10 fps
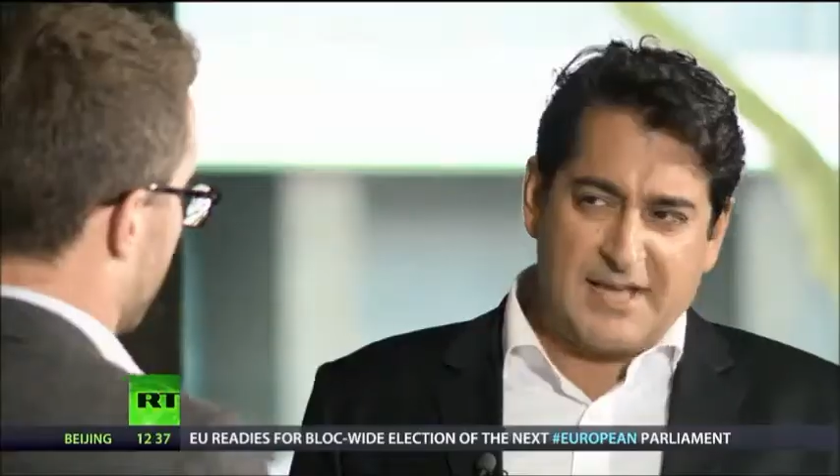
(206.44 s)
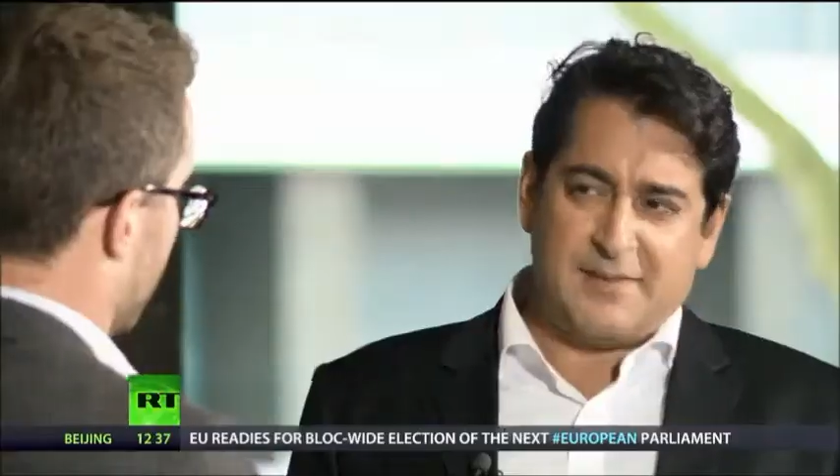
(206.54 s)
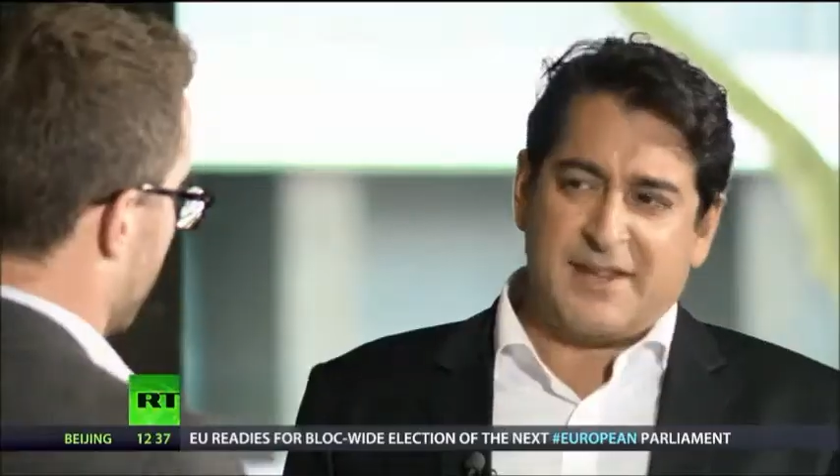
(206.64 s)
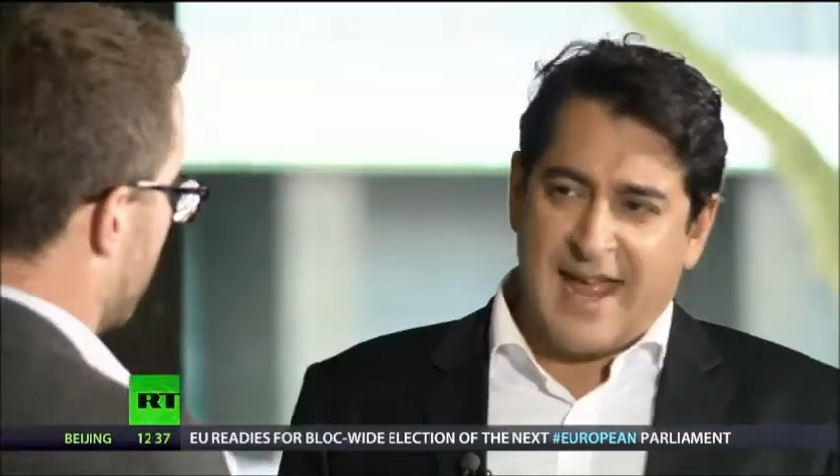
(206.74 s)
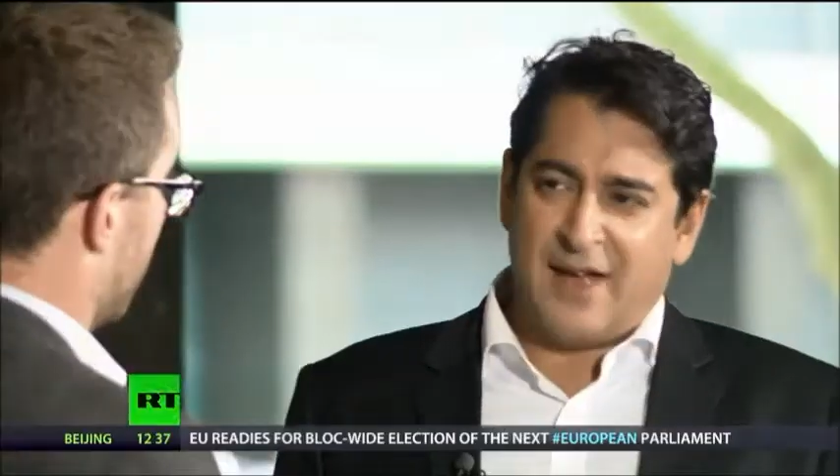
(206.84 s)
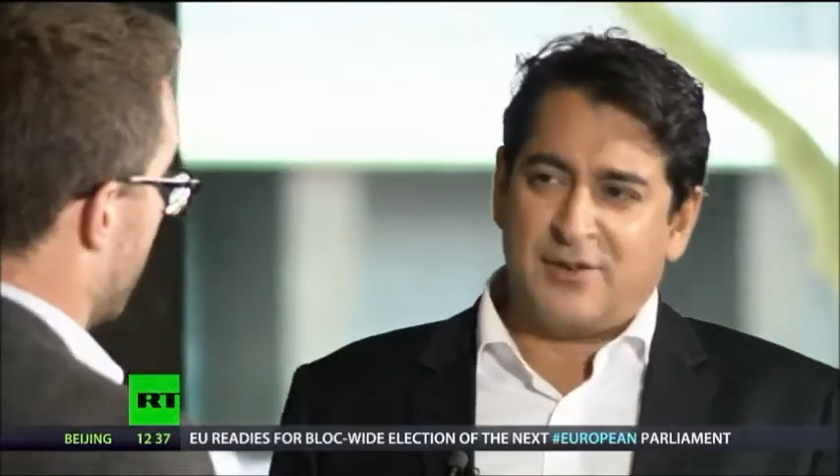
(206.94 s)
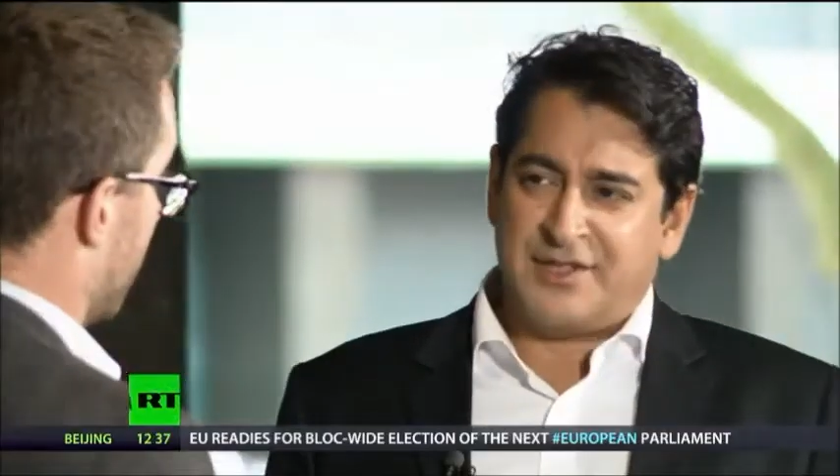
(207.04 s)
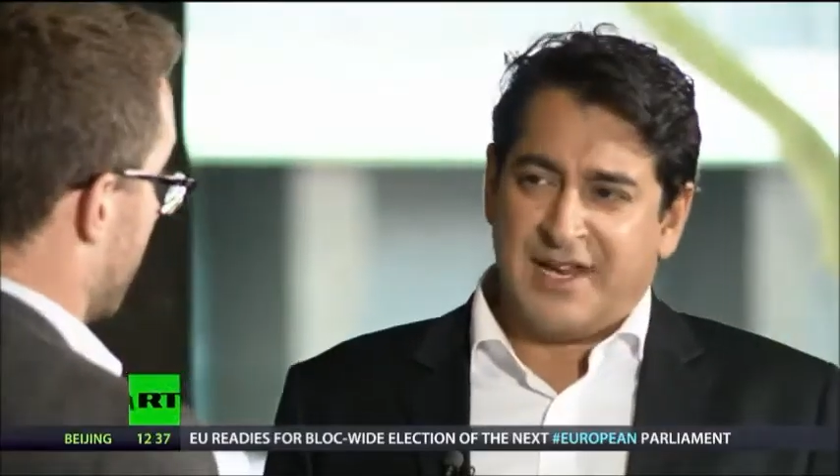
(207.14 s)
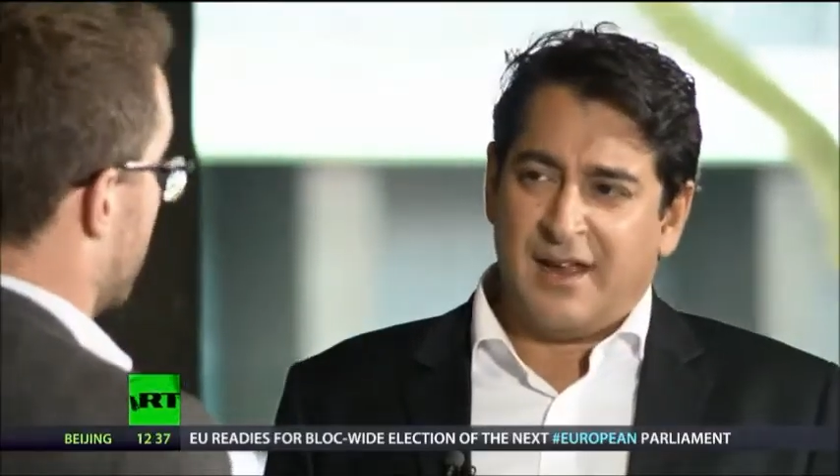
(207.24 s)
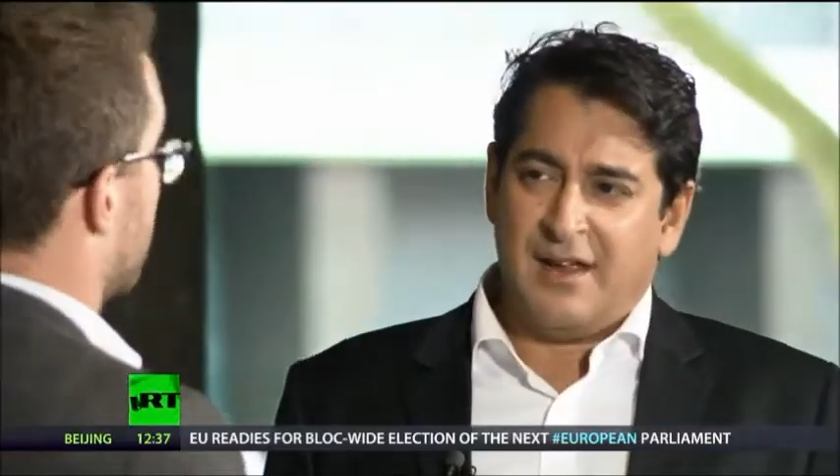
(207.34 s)
about the
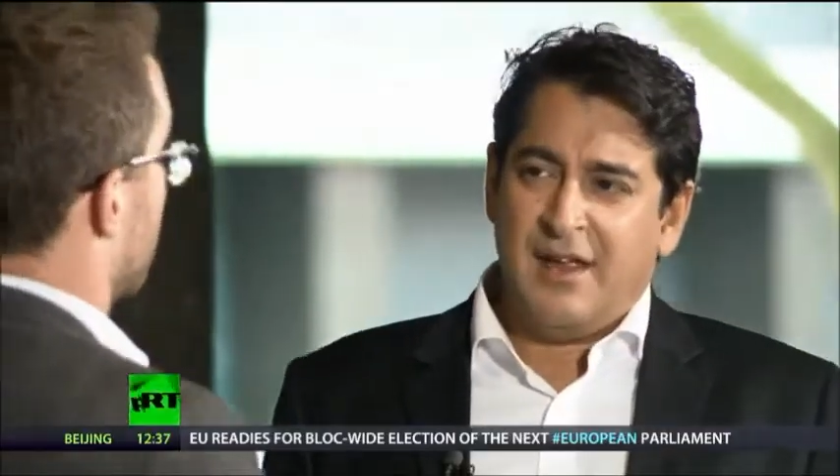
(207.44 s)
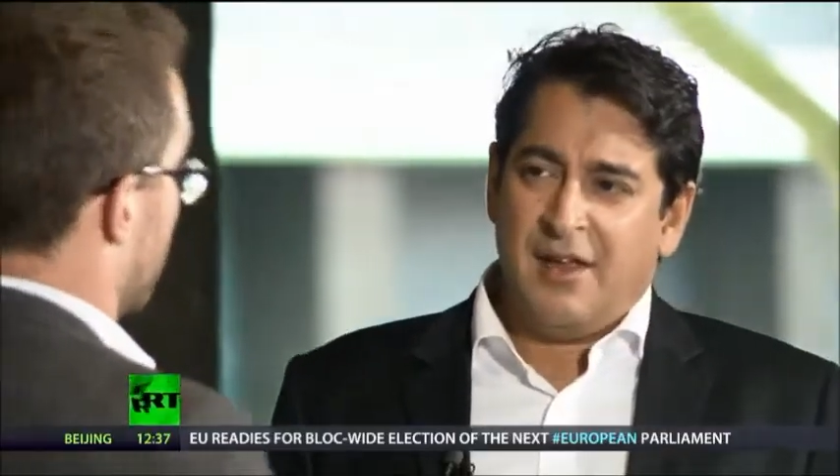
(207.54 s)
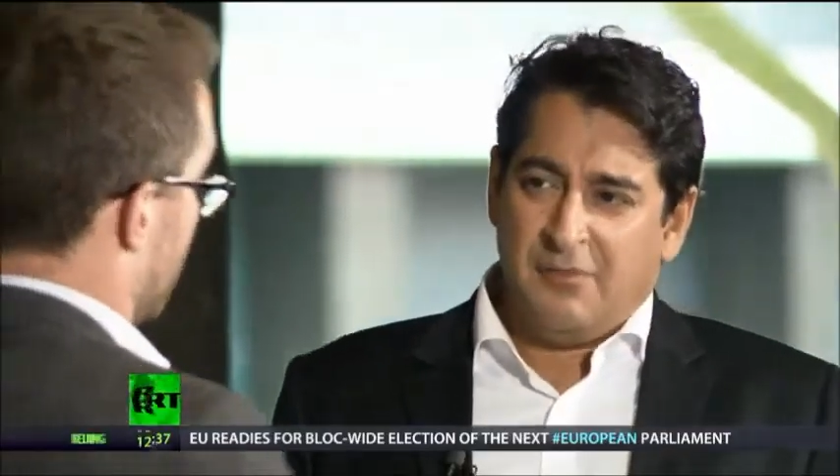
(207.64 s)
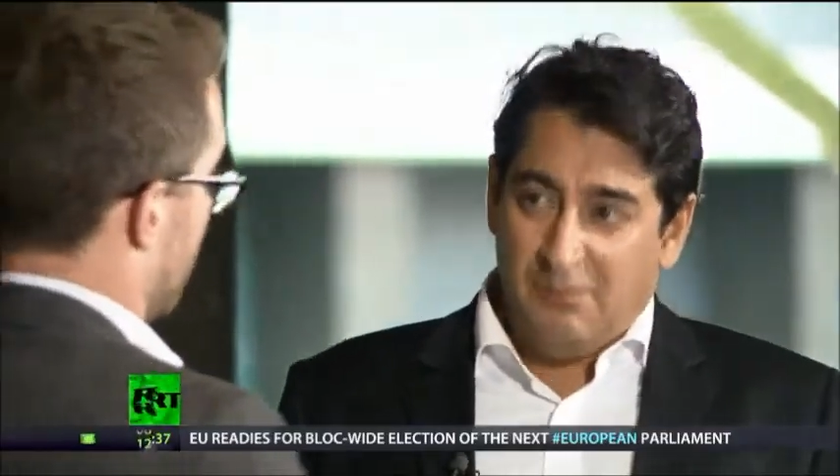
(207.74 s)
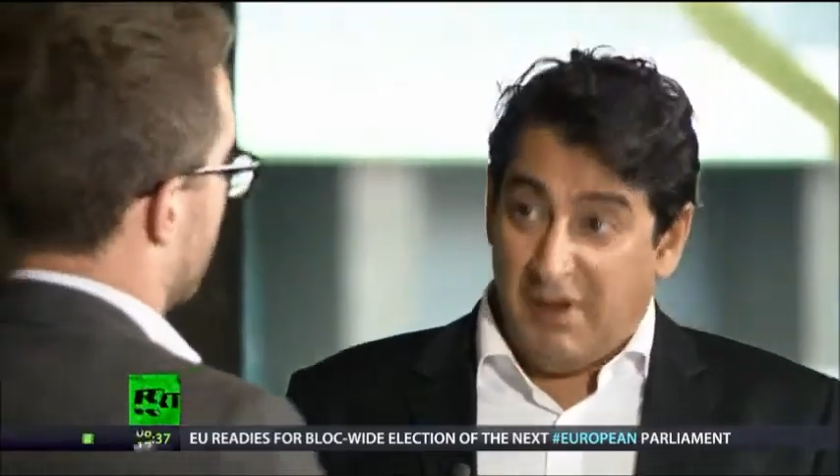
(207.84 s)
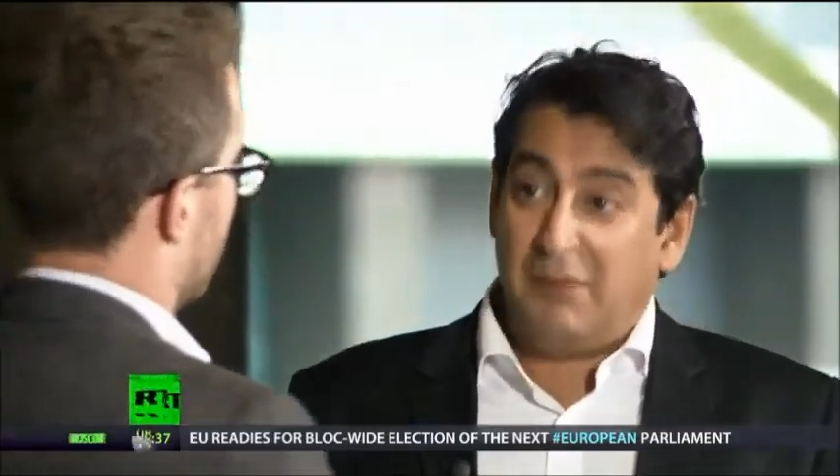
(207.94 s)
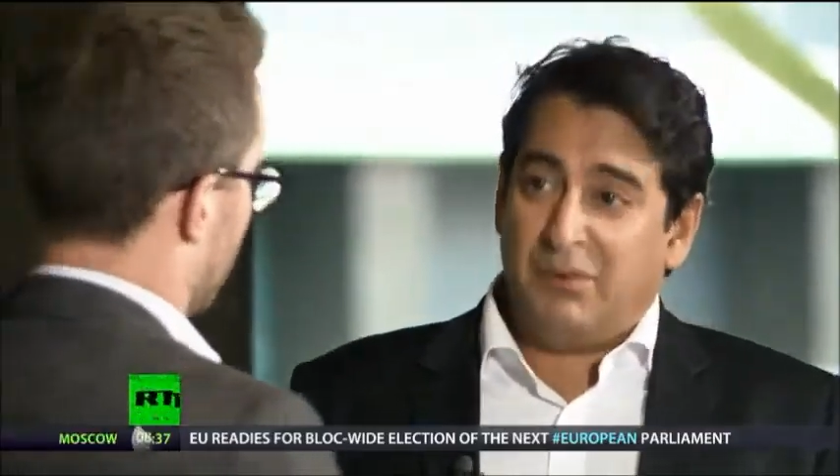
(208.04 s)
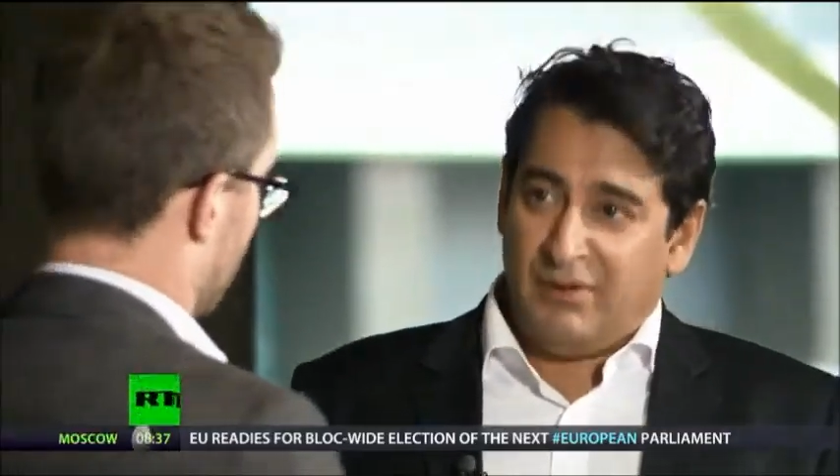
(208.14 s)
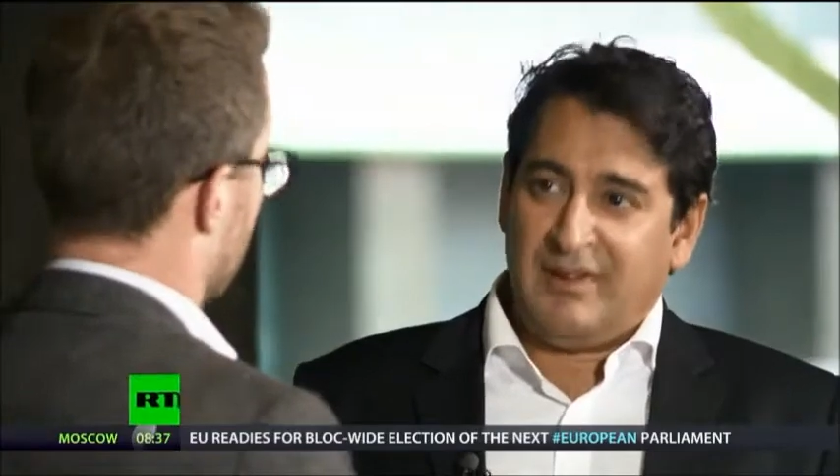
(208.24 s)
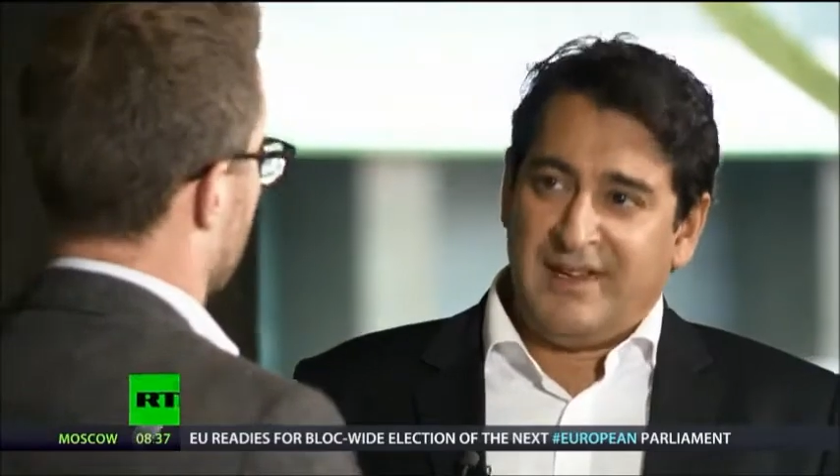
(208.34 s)
housing bubble